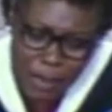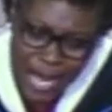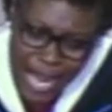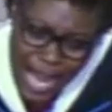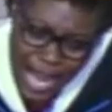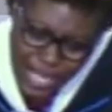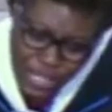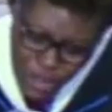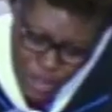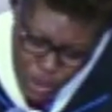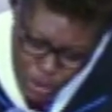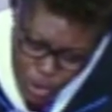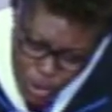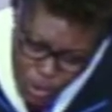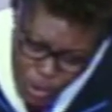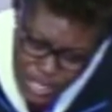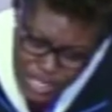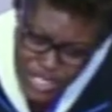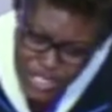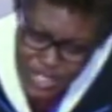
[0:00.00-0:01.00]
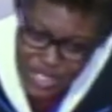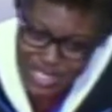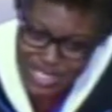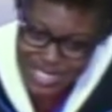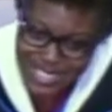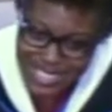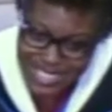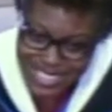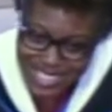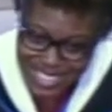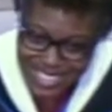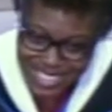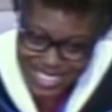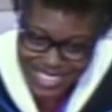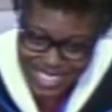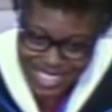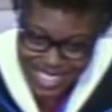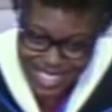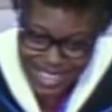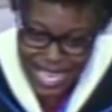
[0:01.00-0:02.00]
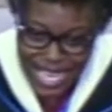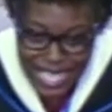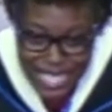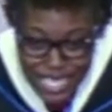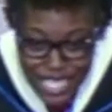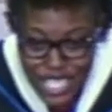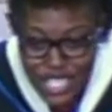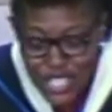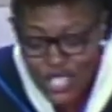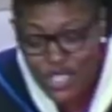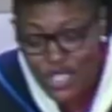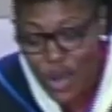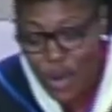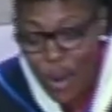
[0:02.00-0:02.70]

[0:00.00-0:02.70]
to ask you questions. They need to know